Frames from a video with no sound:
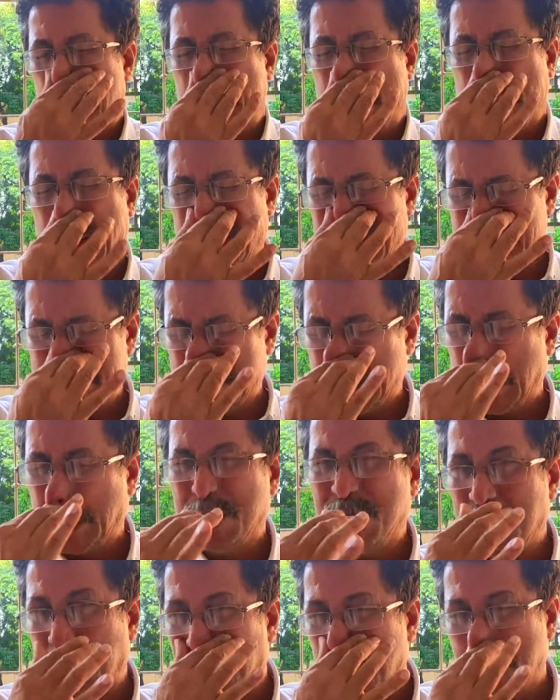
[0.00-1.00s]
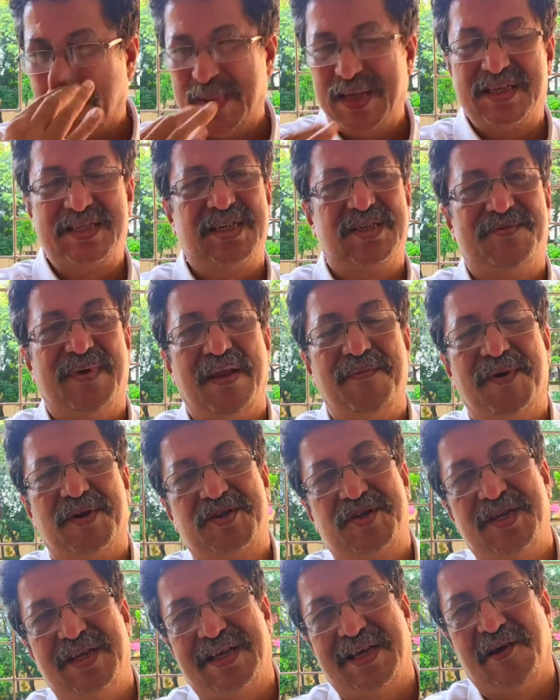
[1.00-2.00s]
because this is very
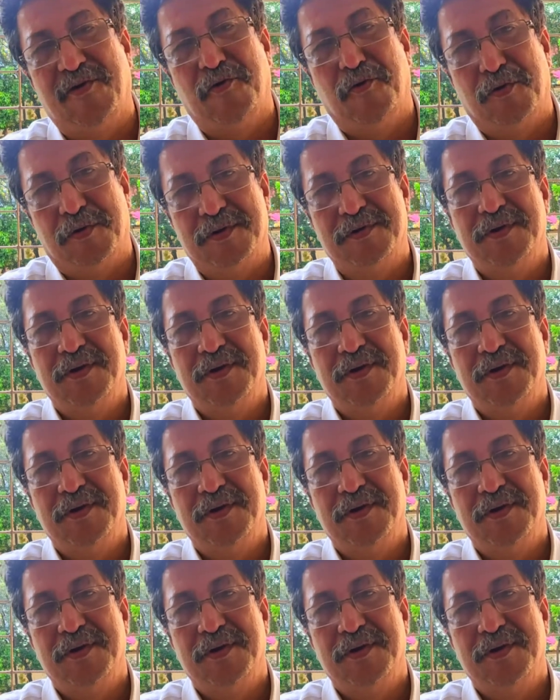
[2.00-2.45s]
much secured.